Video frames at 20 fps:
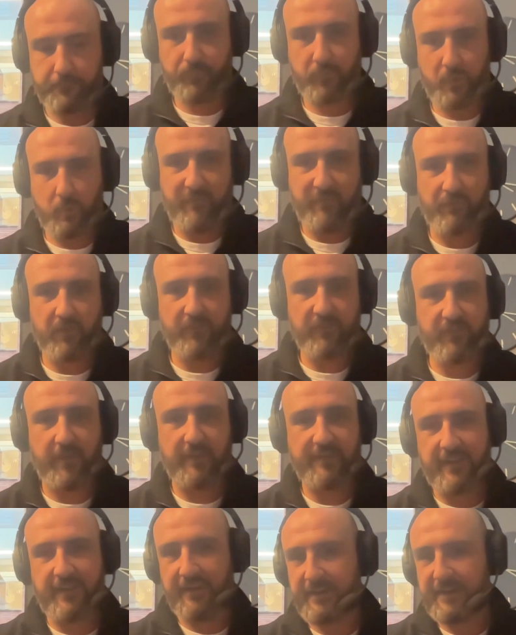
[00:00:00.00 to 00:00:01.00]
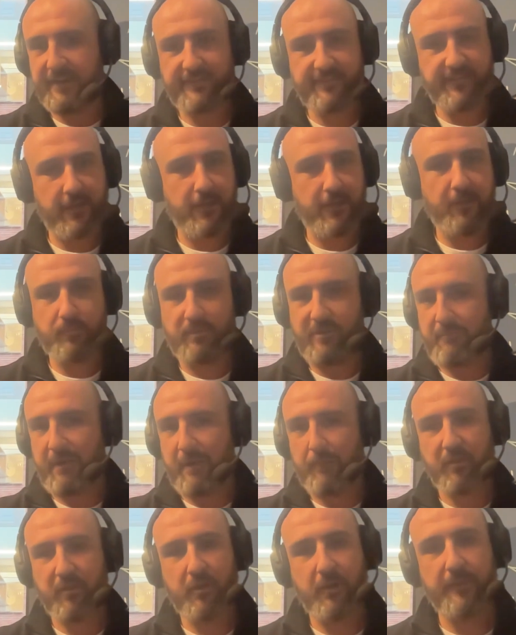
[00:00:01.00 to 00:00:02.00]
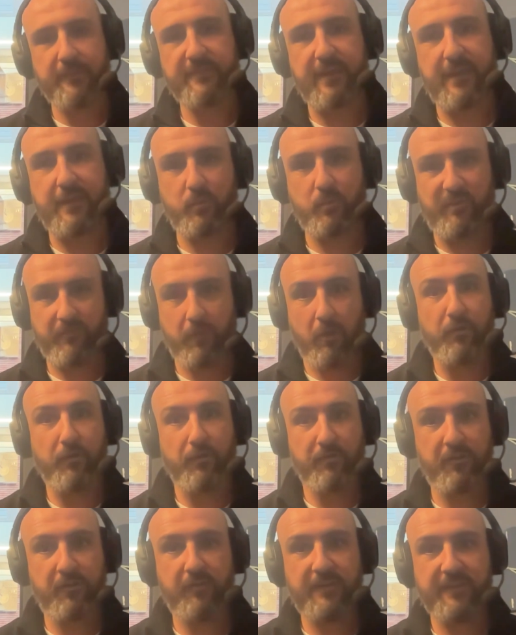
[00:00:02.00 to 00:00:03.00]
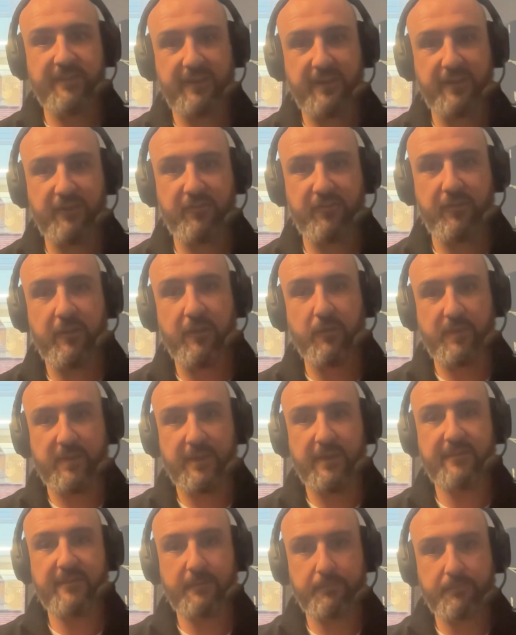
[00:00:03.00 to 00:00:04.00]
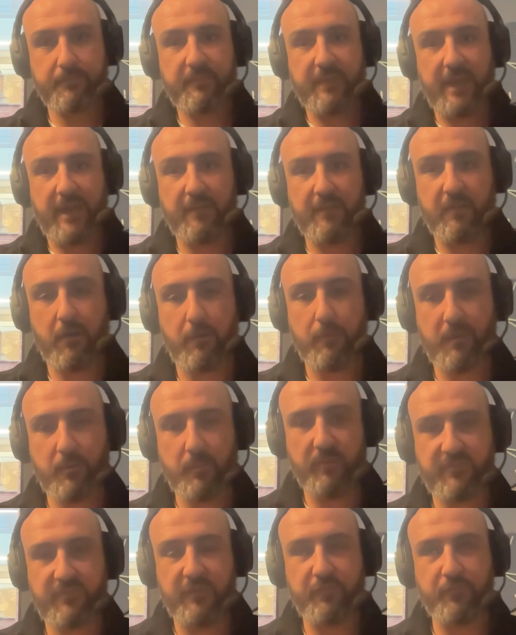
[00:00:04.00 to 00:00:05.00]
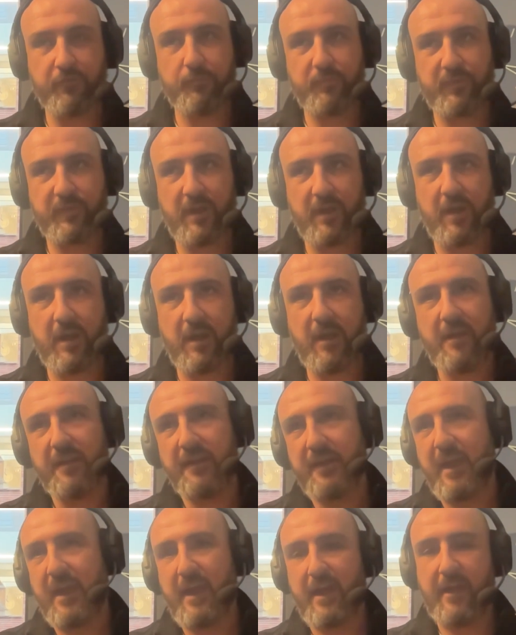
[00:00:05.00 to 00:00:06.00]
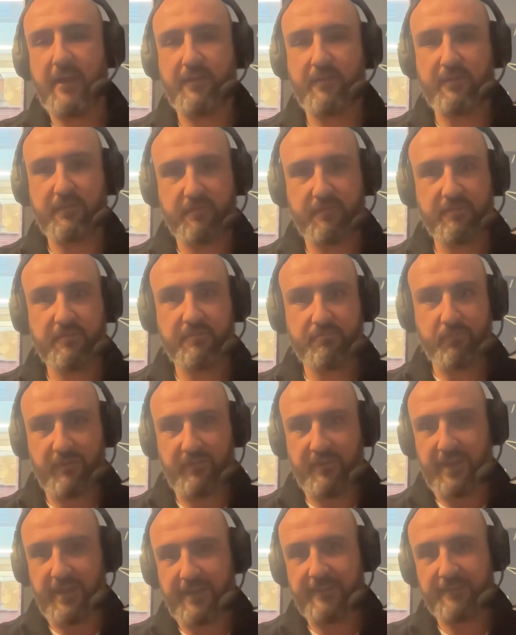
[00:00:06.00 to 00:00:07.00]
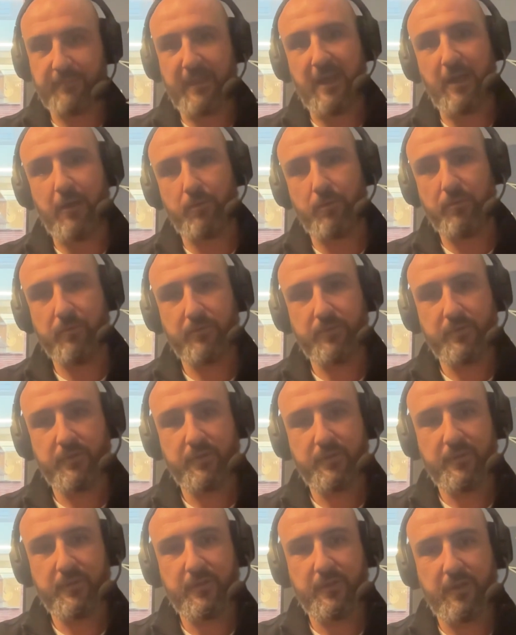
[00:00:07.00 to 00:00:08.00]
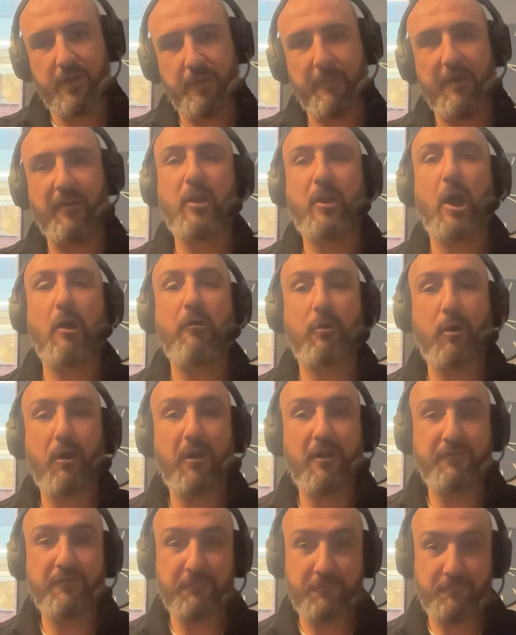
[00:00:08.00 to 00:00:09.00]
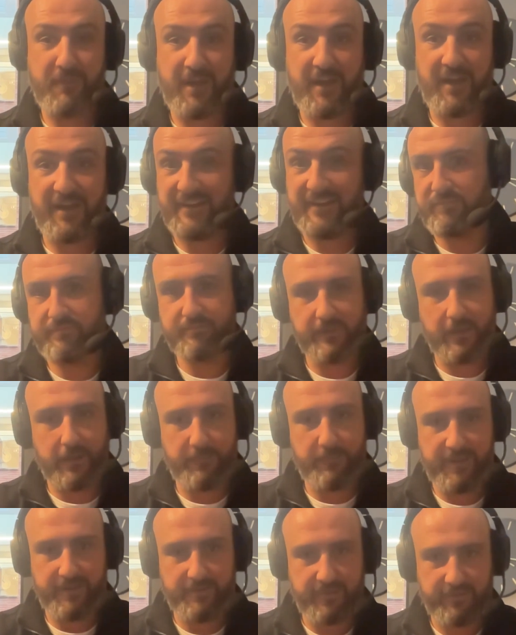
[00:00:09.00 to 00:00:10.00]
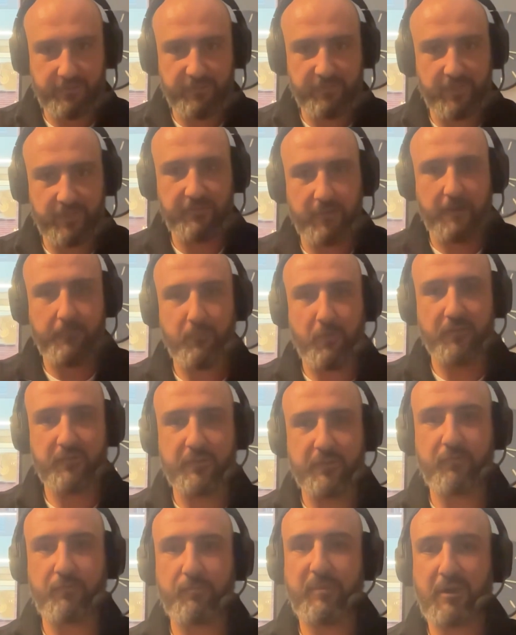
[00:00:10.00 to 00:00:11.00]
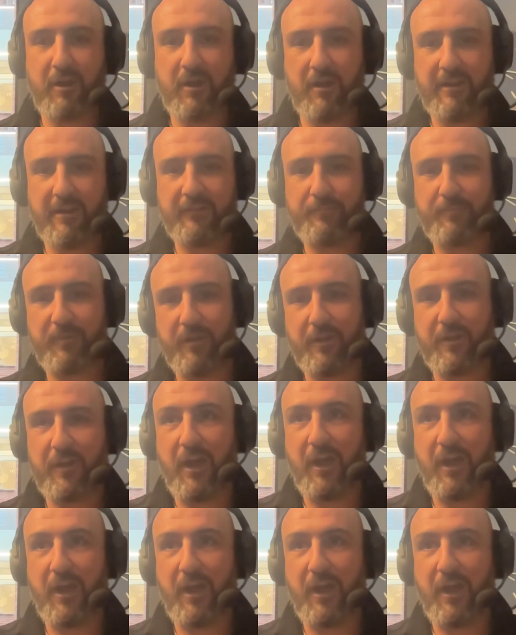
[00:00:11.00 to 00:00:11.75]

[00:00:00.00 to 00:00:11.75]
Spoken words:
we've got the site technically sound, we've mapped the content, we've got an authority issue here, we need to get going with digital PR. And when they ask me how about the ROI from that, because I'm not a digital PR expert,